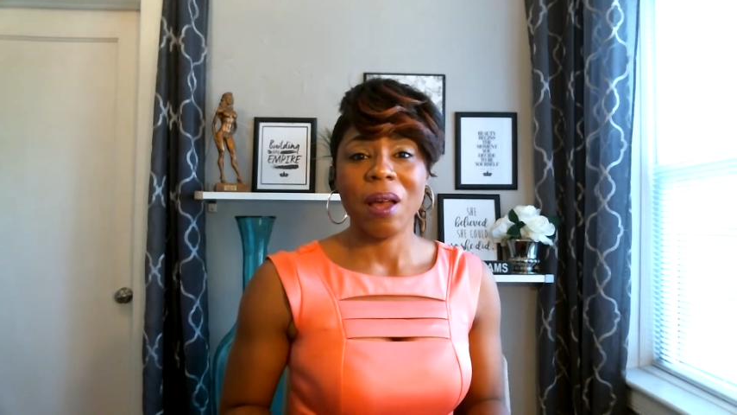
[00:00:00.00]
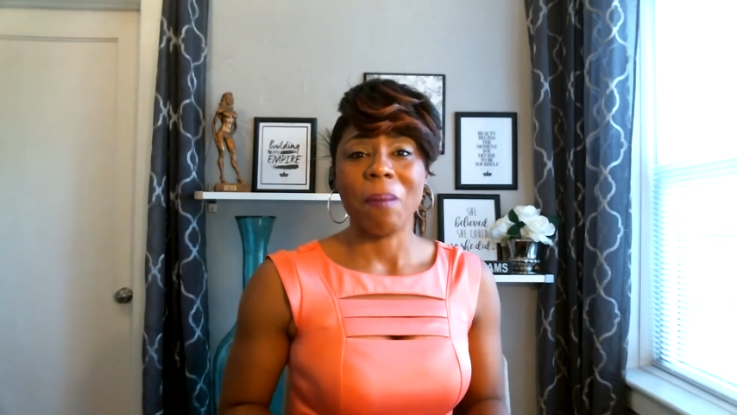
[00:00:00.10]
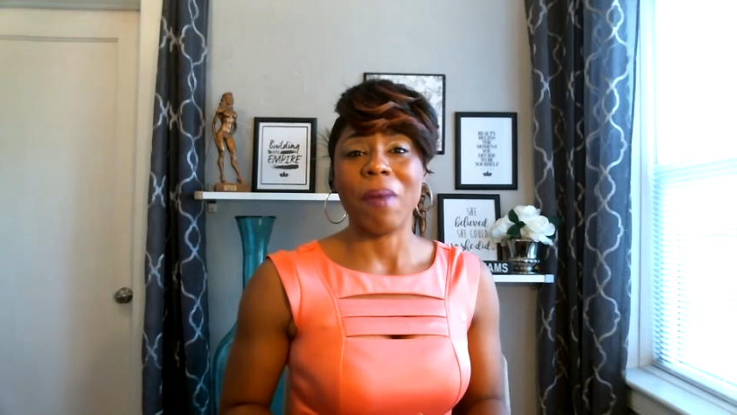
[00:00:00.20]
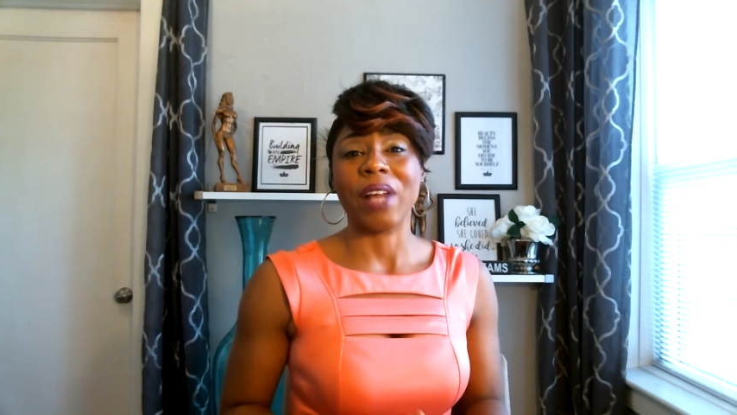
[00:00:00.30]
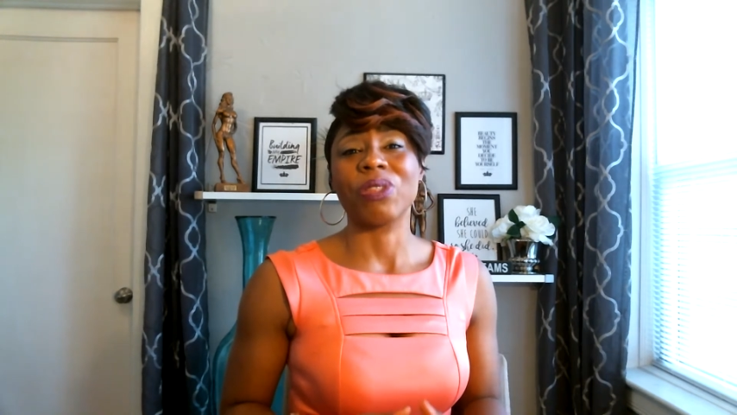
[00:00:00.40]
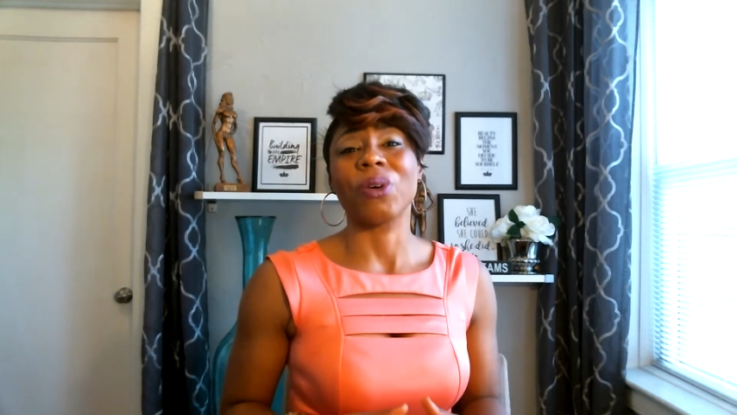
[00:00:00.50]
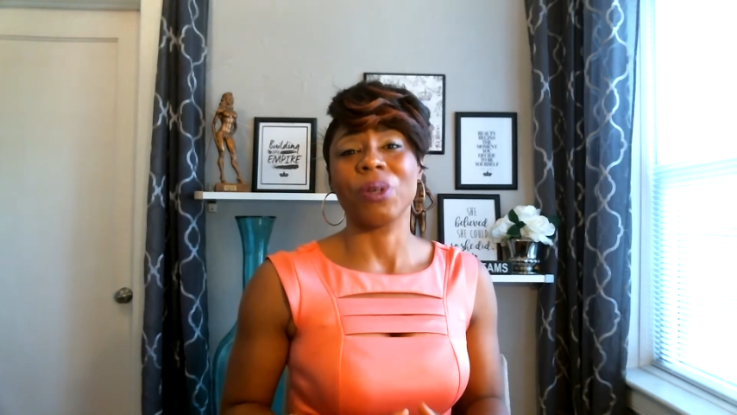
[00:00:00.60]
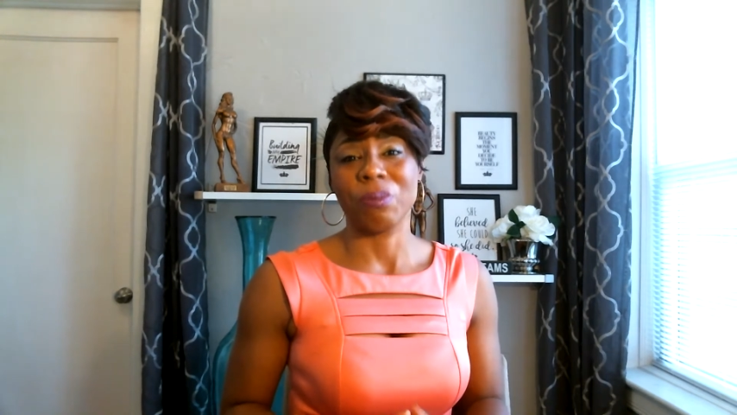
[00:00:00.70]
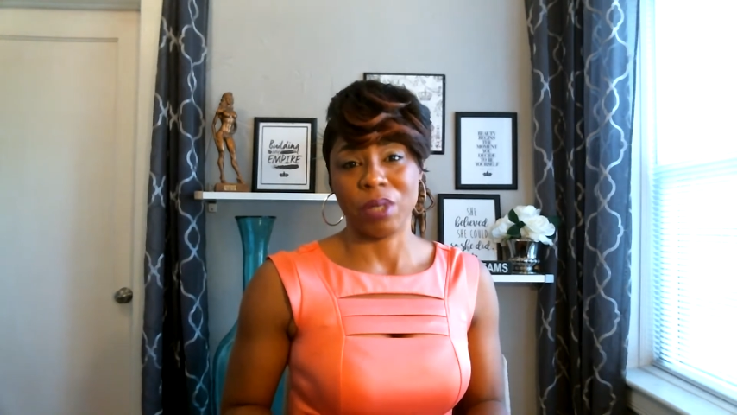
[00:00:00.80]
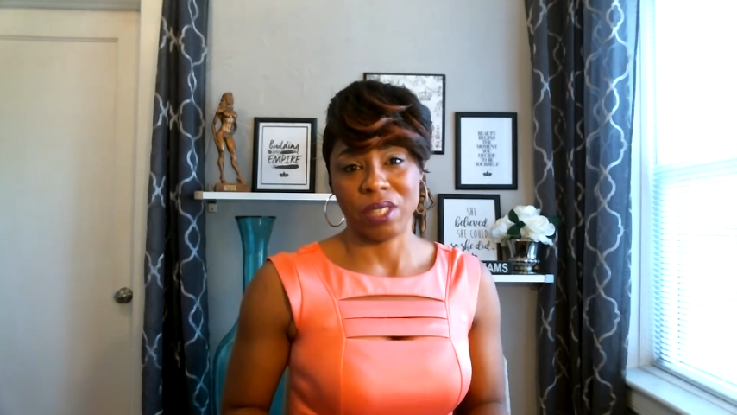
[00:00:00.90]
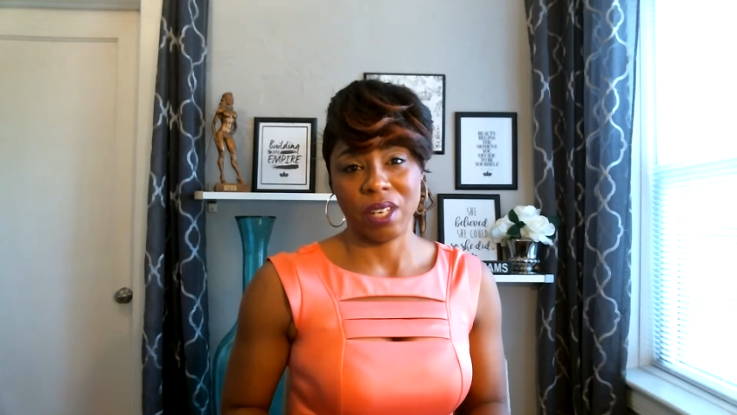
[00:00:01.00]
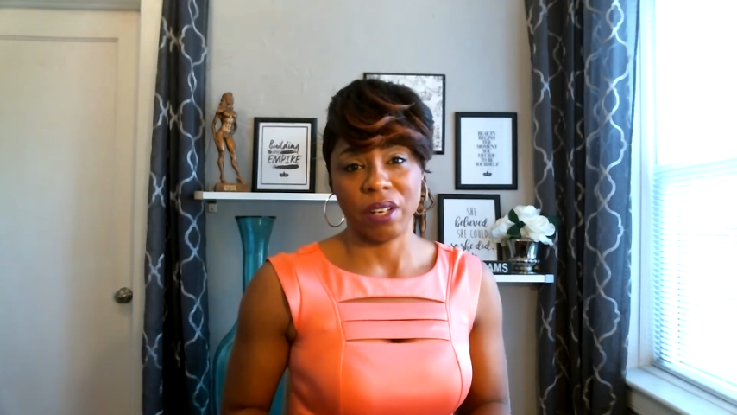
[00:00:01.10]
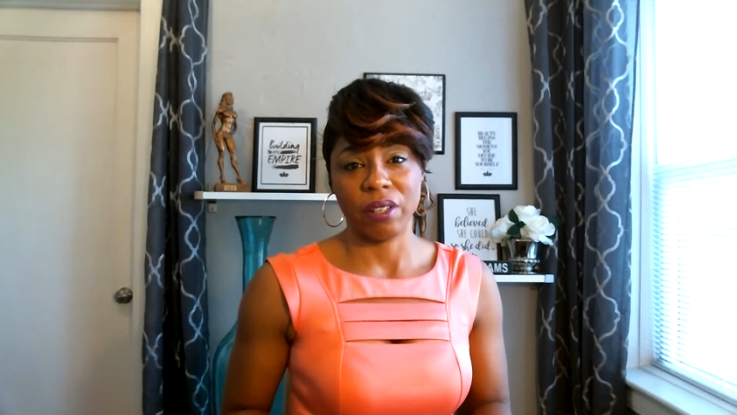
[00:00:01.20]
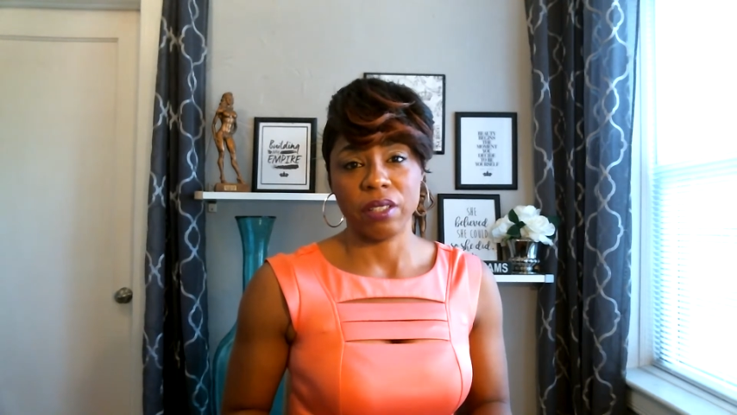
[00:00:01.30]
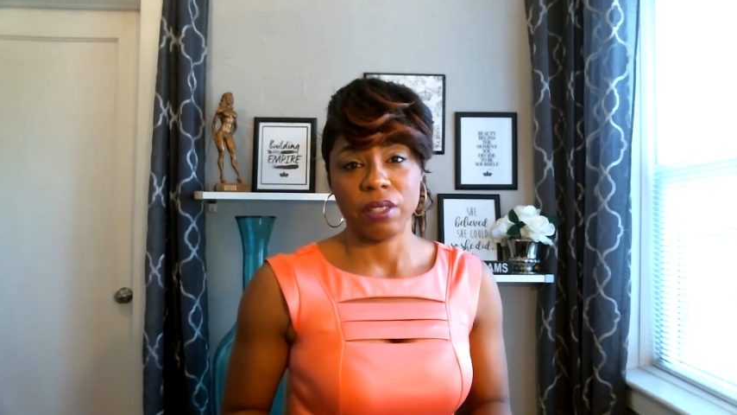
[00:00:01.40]
my third
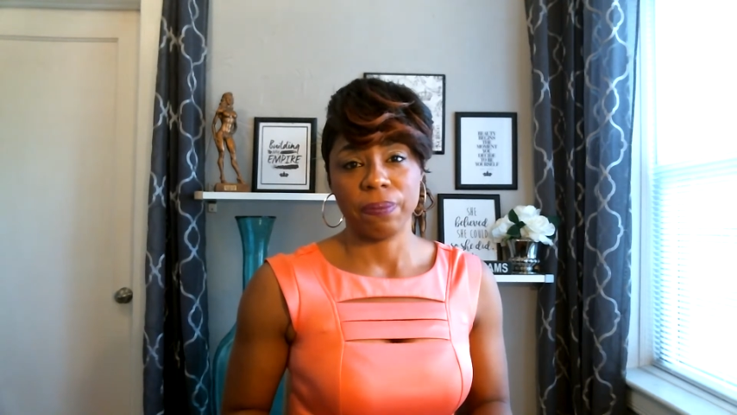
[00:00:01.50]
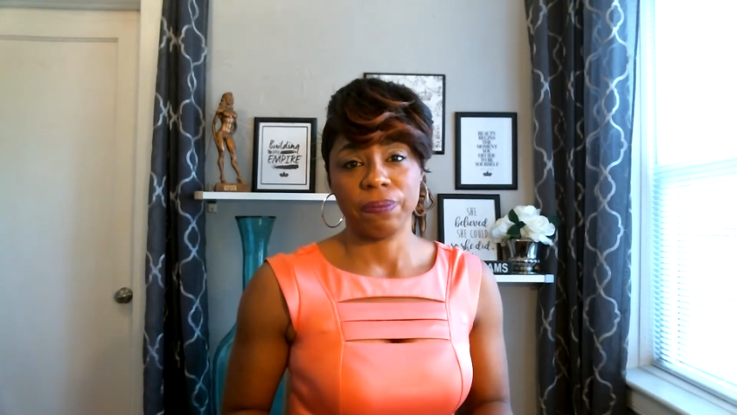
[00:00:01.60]
miscarriage.